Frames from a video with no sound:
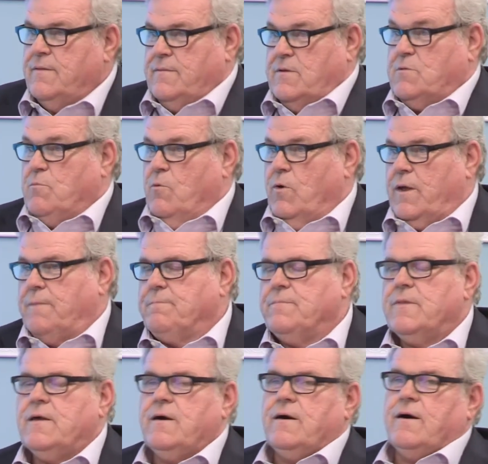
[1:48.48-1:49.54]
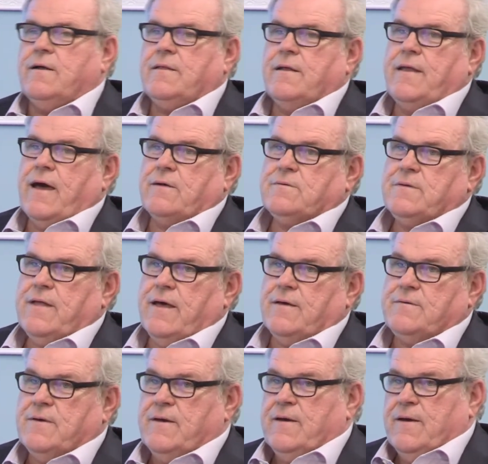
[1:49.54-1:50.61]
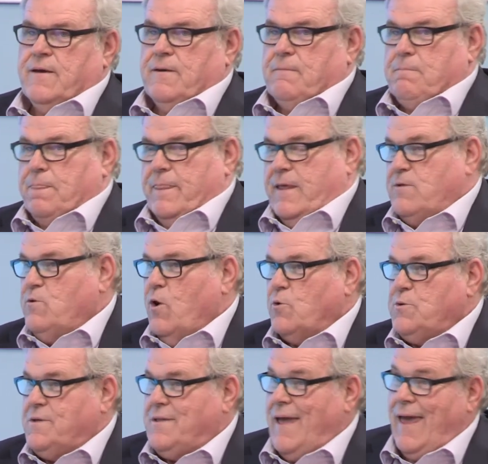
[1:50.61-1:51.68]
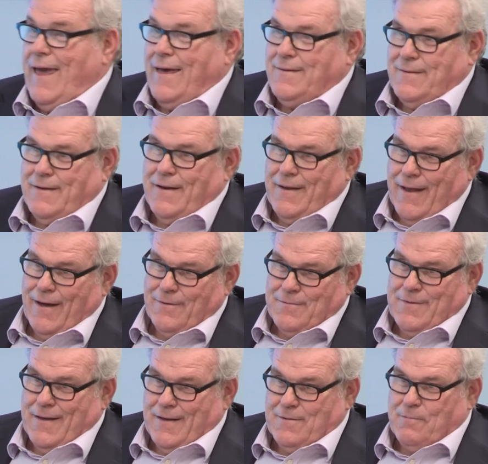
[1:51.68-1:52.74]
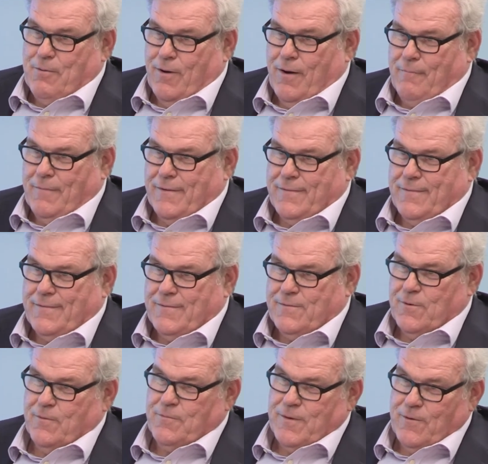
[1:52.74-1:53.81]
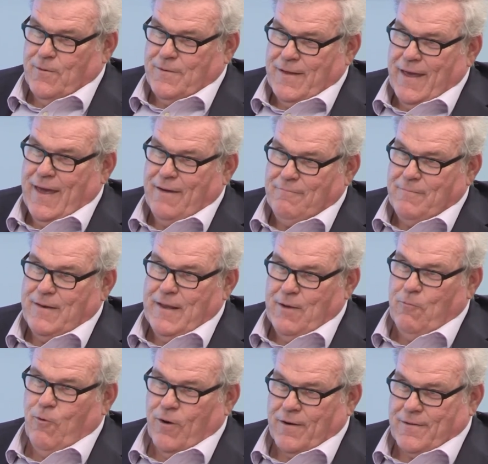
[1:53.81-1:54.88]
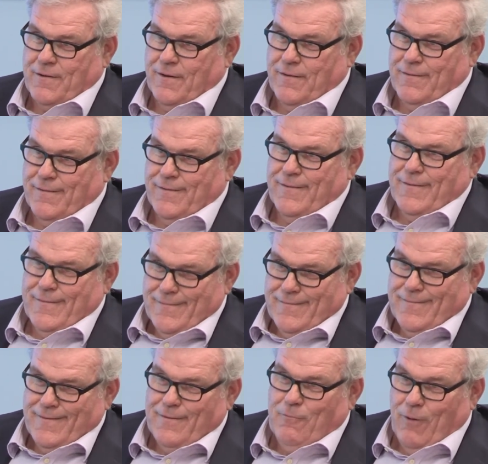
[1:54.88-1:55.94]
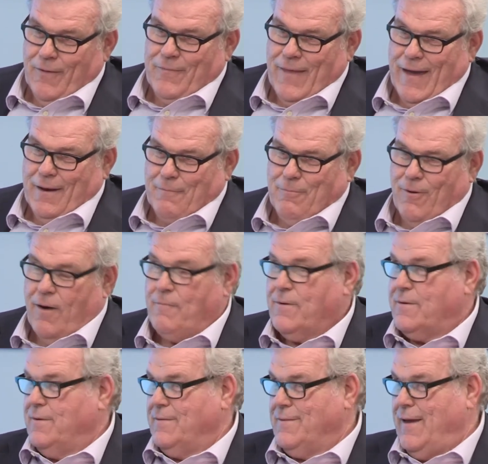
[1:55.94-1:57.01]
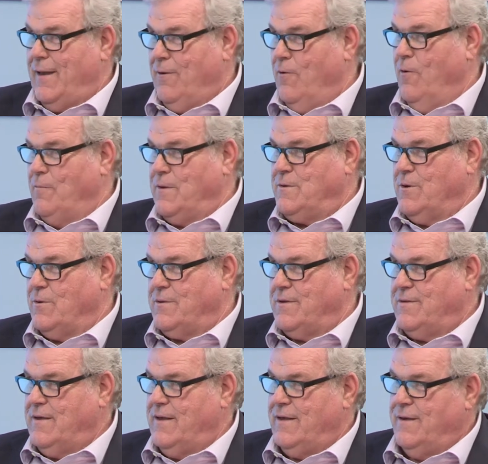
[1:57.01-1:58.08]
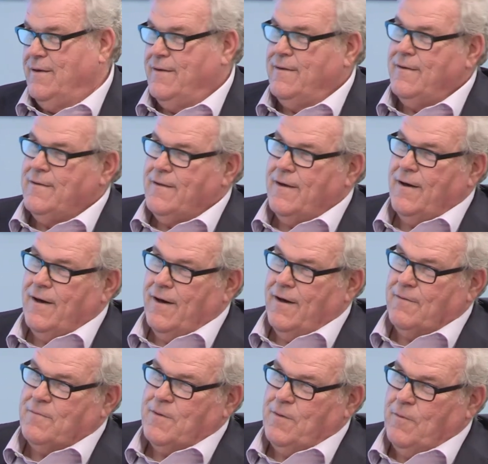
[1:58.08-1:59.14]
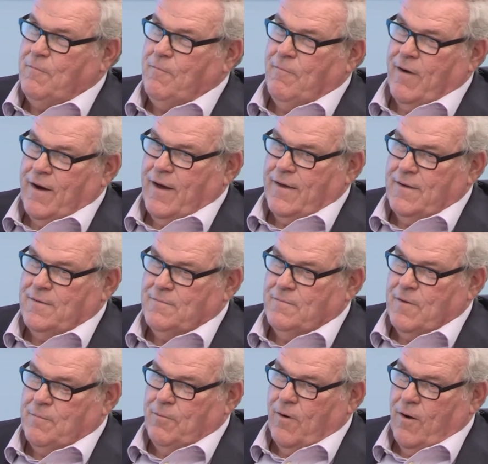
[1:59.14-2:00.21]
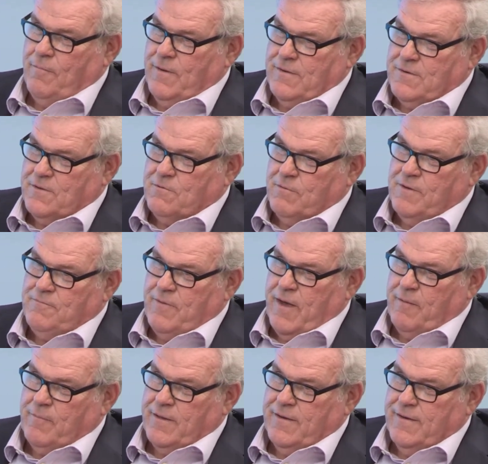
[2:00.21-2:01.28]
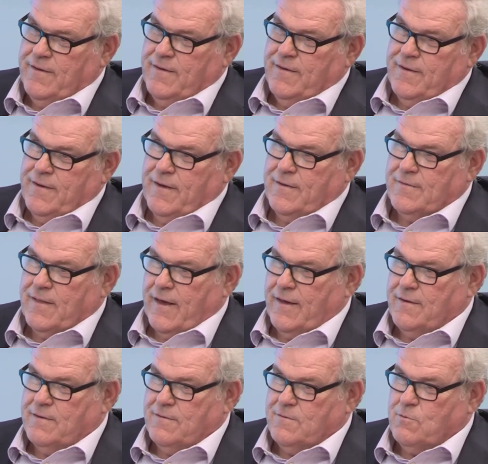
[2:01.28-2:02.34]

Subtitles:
this morning, the downstairs. There's no stairs in the downstairs apartment. So if you're going to have knee work done, you want that apartment, because at home in Jersey City, to my apartment, it's a three-family, is like